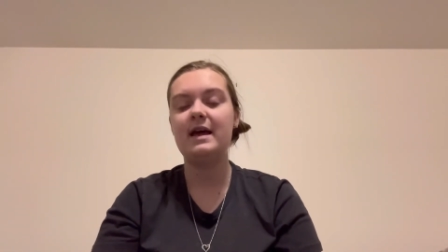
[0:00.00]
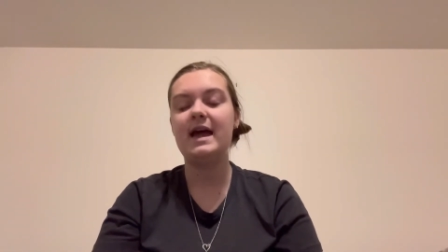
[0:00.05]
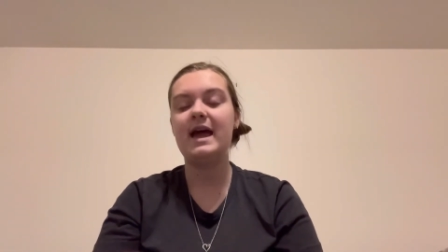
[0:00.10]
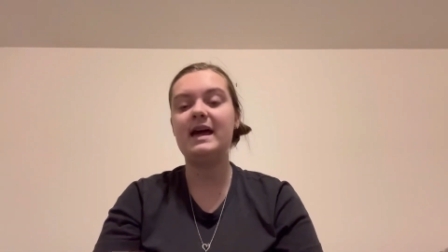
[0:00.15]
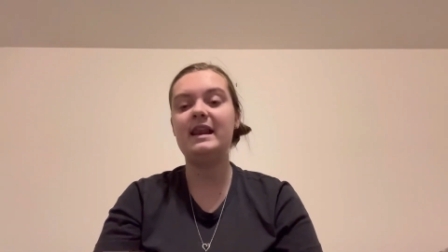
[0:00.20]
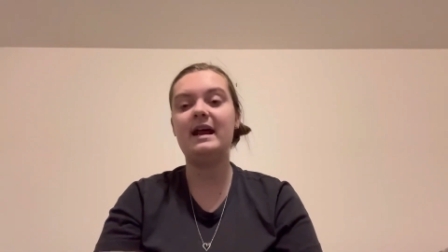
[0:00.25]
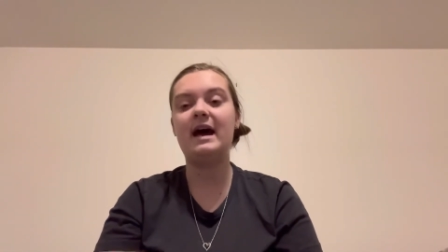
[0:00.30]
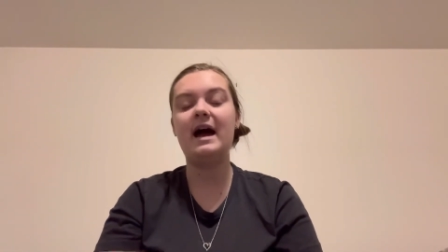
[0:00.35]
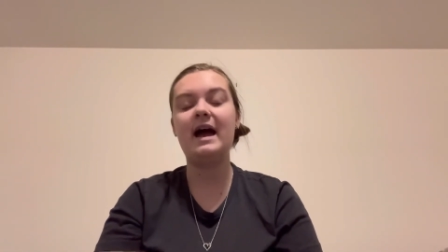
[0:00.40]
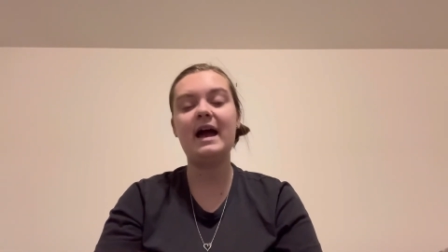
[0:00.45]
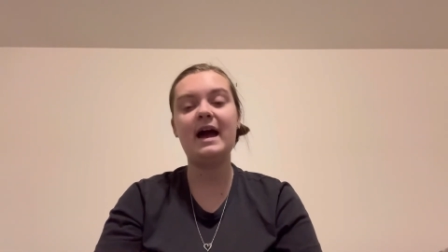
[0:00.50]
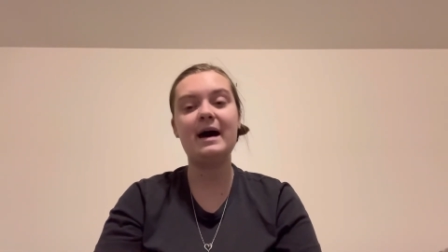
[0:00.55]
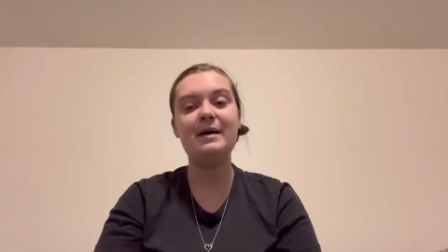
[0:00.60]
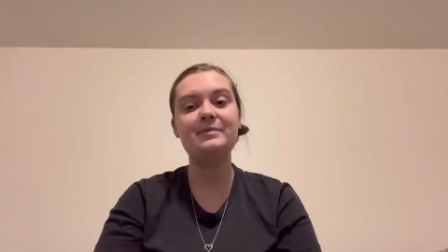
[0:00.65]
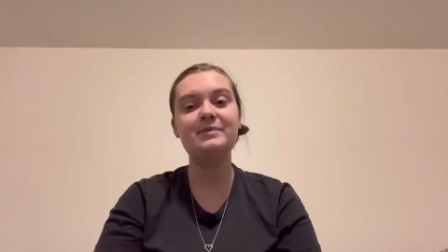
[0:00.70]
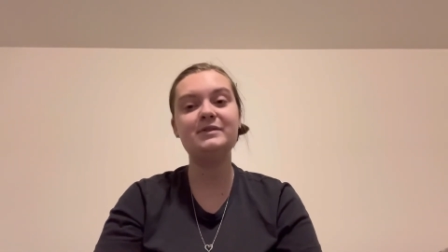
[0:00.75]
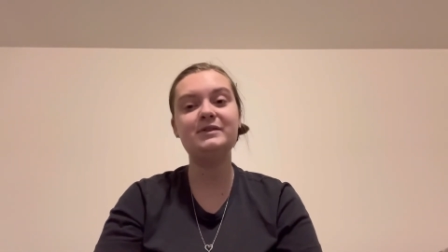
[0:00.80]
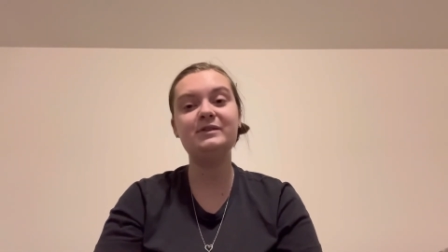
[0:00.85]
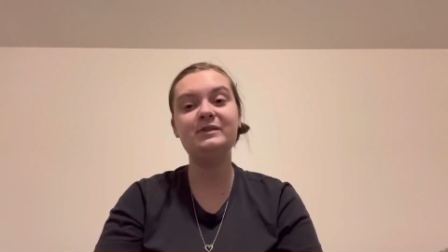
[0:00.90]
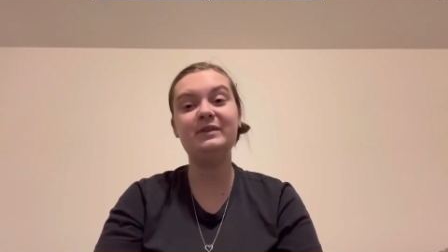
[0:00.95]
And I
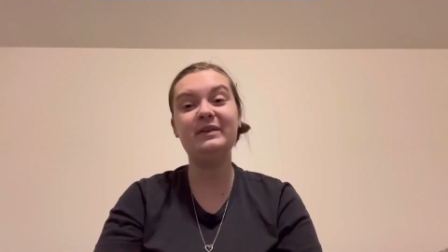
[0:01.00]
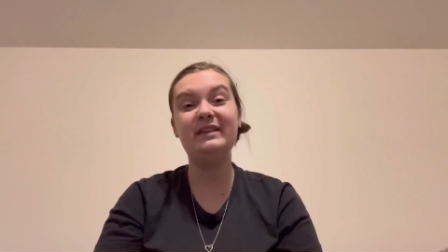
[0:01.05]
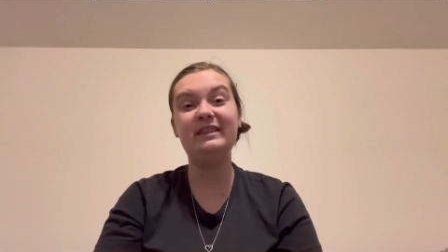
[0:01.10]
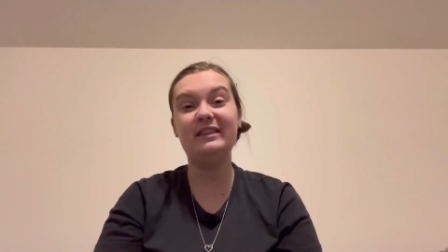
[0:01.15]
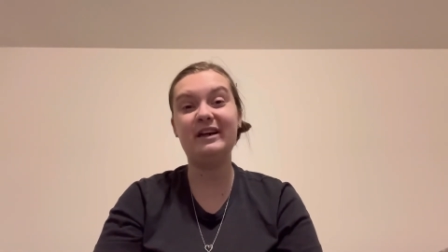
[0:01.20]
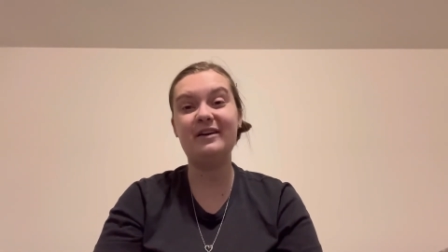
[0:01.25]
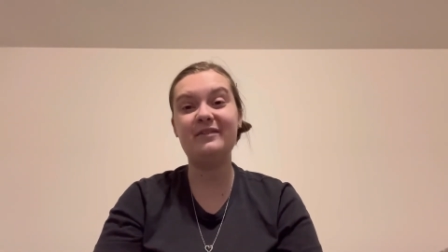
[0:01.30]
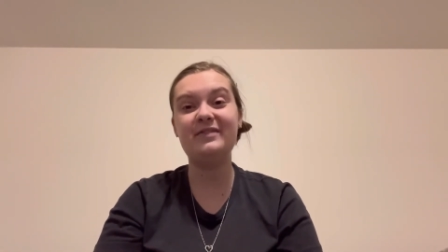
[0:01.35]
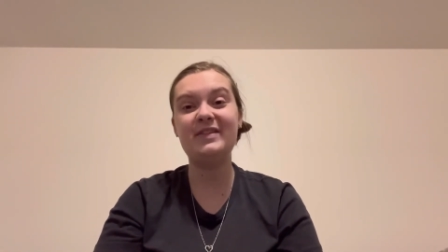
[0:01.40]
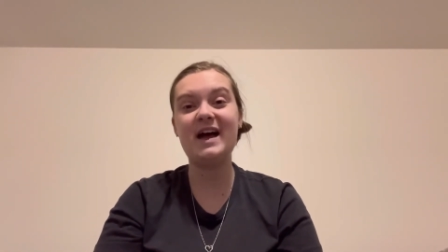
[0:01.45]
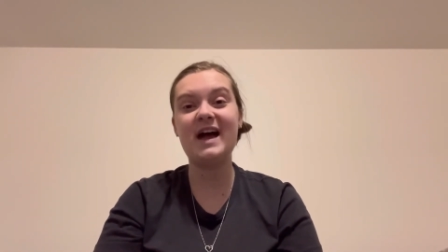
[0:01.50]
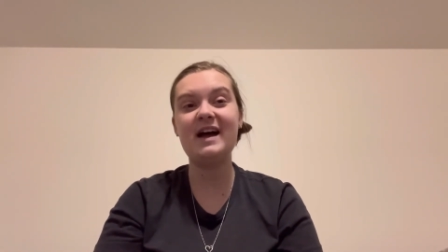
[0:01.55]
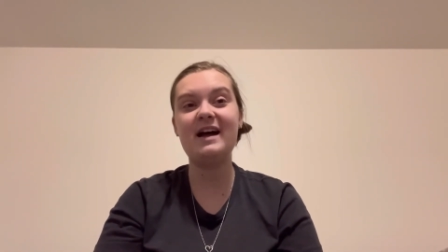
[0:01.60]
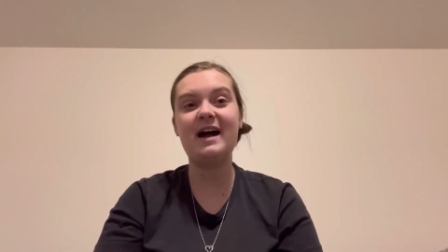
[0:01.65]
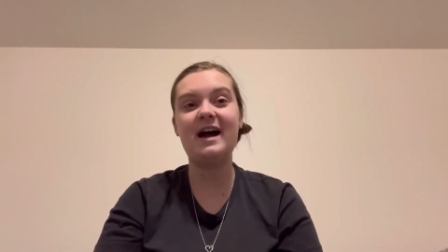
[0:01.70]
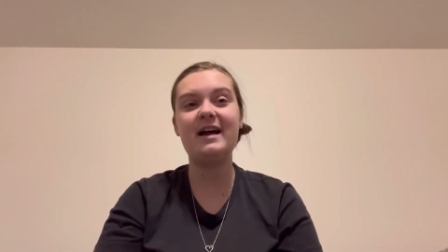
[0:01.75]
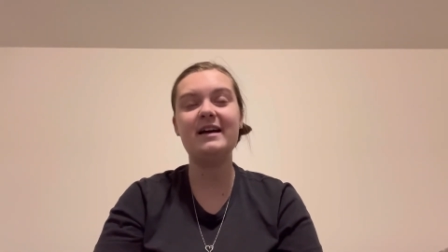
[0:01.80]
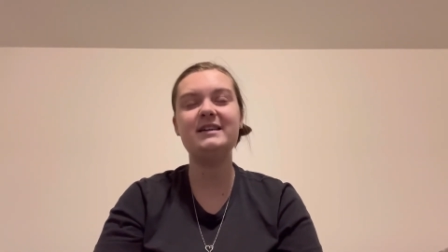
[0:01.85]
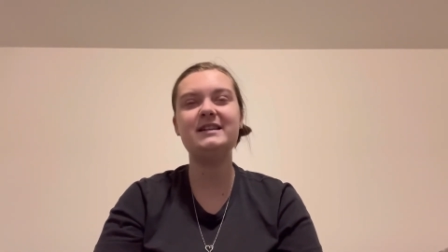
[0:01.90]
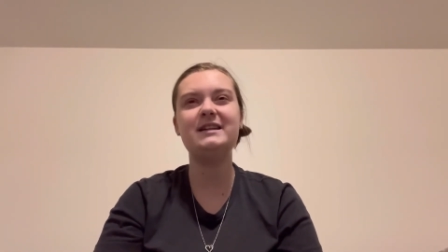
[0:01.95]
absolutely love that.
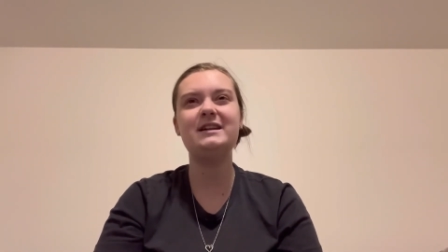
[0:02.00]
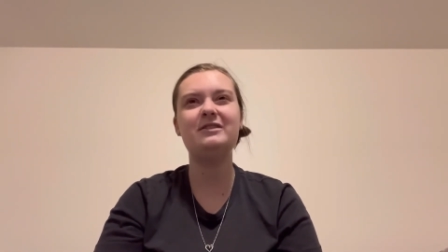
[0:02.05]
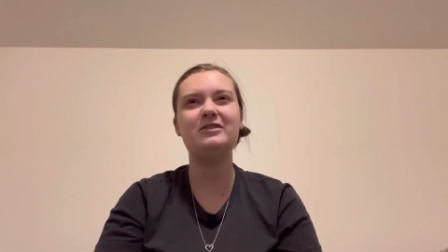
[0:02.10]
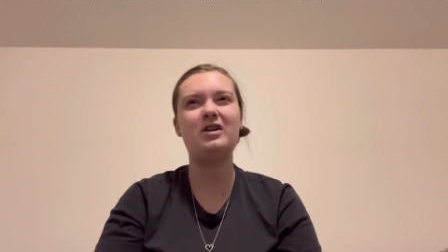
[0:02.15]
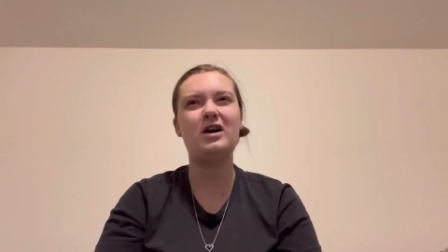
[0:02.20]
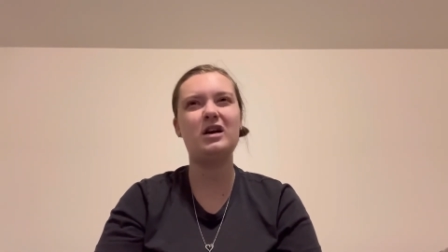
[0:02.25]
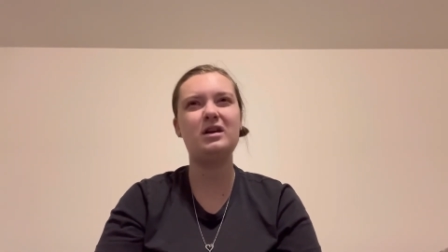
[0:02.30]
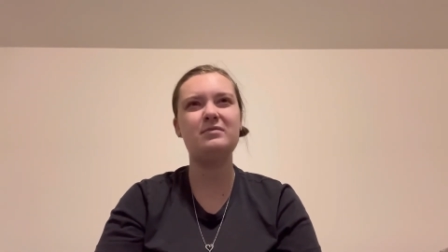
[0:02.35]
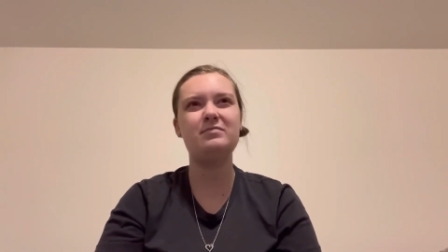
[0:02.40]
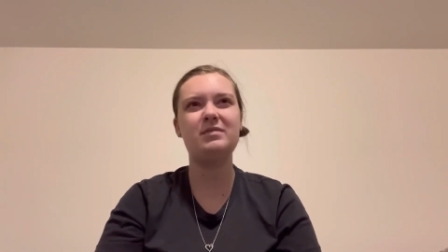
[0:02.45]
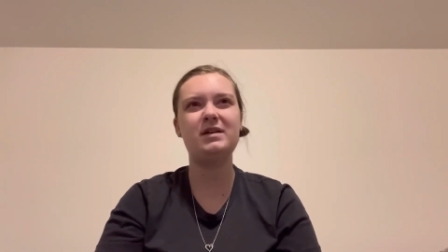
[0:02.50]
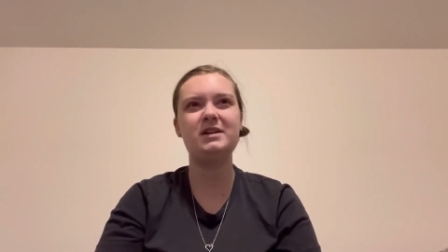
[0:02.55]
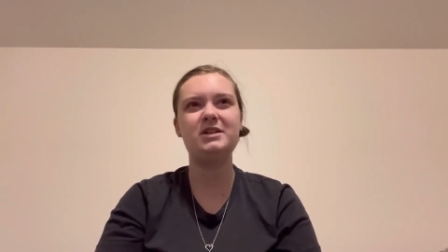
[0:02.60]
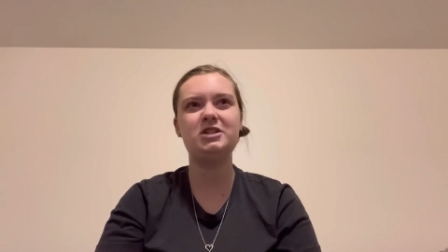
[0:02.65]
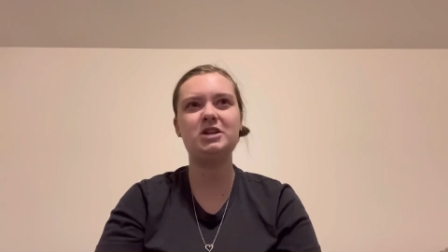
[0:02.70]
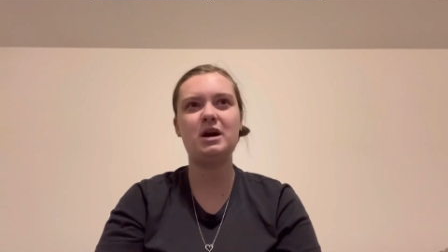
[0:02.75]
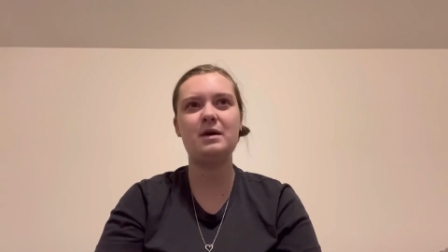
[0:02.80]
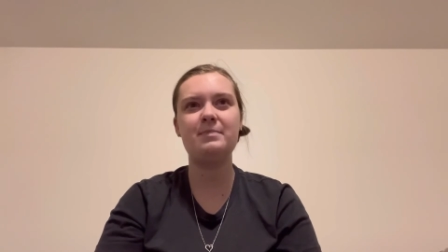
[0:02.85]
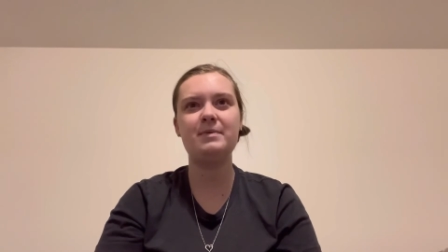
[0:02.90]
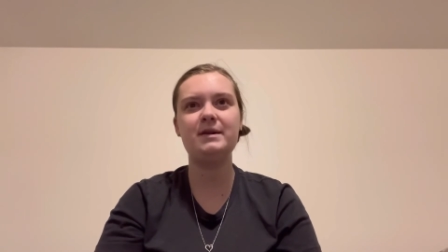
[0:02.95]
I did a lot of my
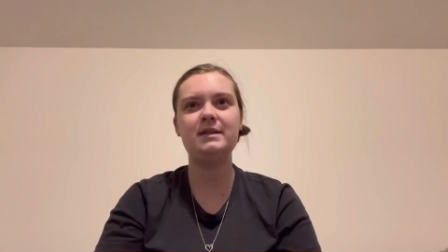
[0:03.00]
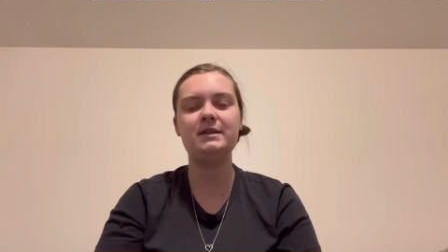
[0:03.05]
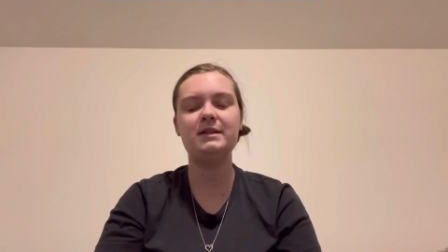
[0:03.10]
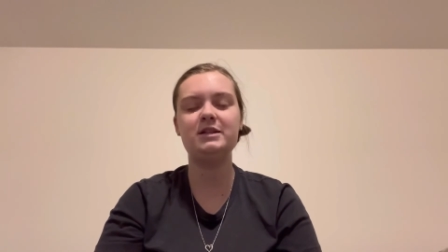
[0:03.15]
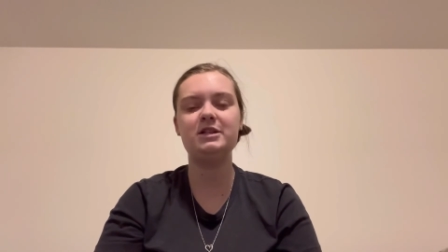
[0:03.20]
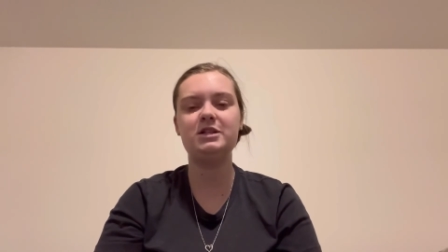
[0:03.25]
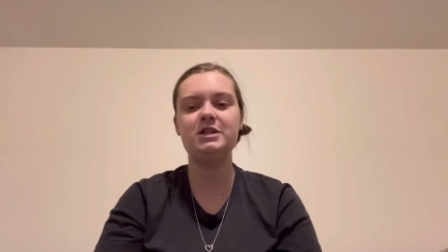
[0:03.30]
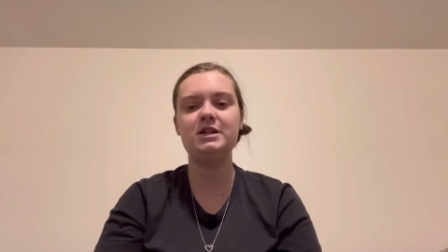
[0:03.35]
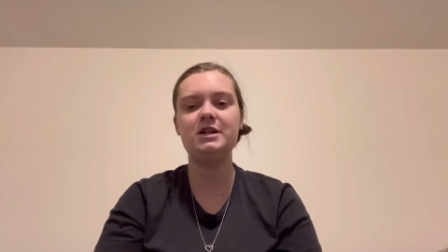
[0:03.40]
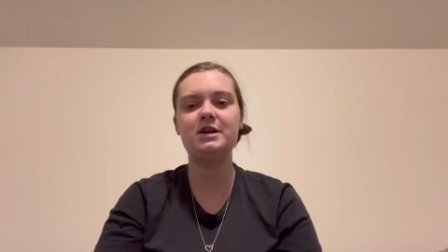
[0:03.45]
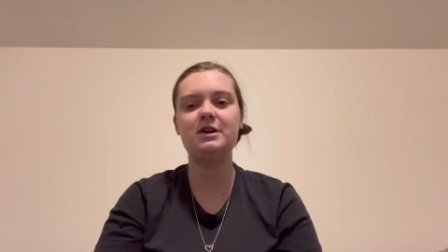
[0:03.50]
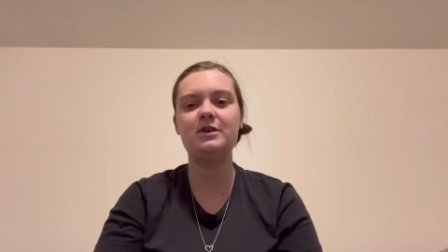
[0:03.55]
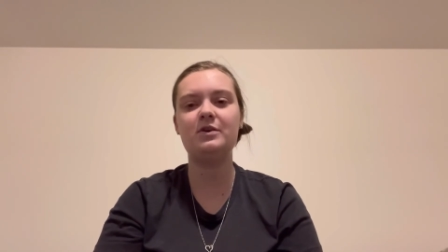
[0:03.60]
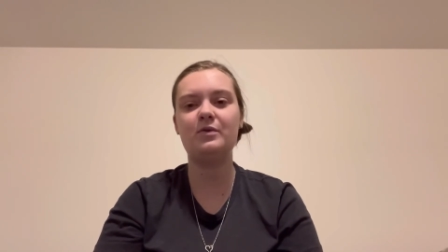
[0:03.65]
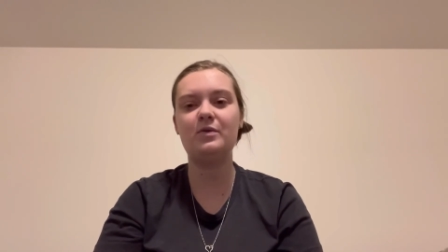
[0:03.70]
shopping this year